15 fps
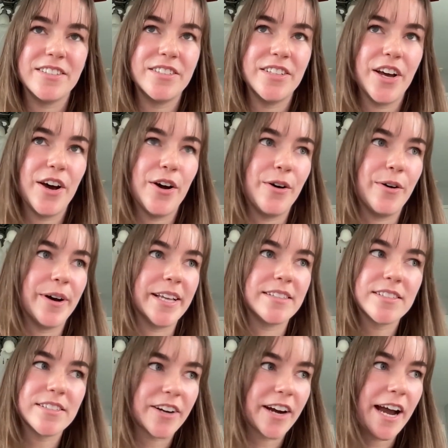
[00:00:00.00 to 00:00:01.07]
so
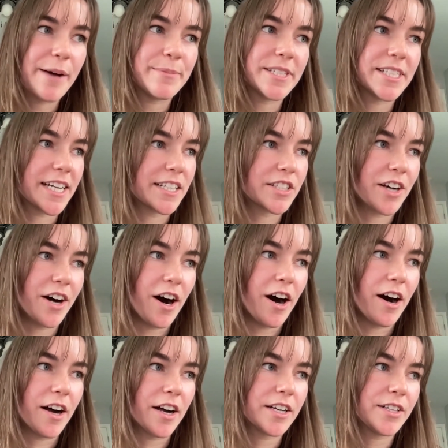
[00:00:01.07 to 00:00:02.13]
Instagram,
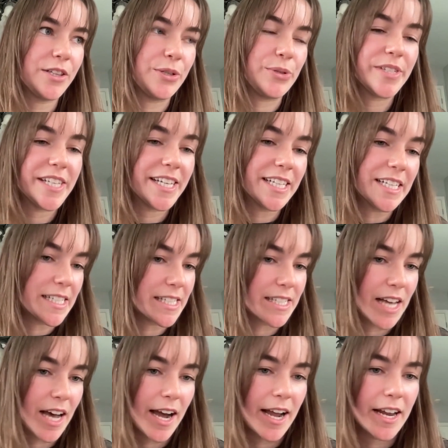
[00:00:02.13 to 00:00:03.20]
TikTok, Lucy Eden
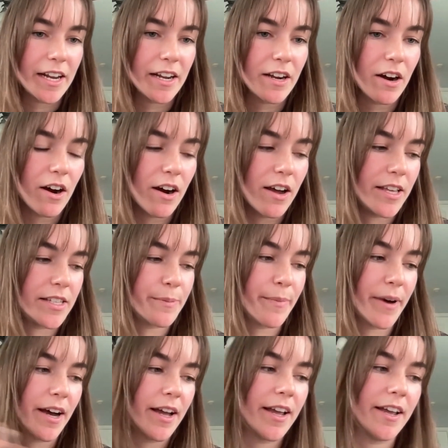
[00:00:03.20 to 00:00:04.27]
Design is
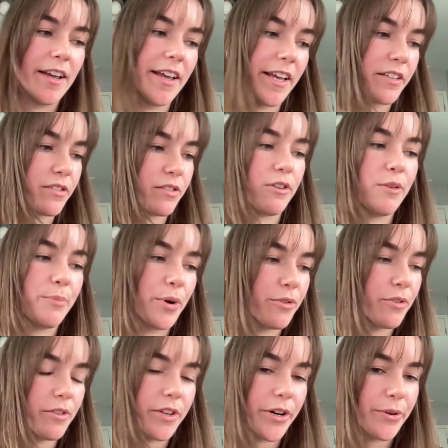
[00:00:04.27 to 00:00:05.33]
my handle on
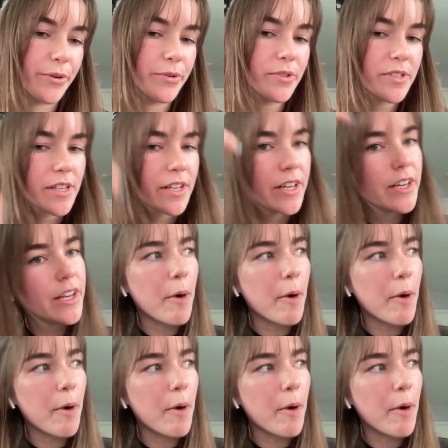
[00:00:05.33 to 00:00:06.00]
both of those.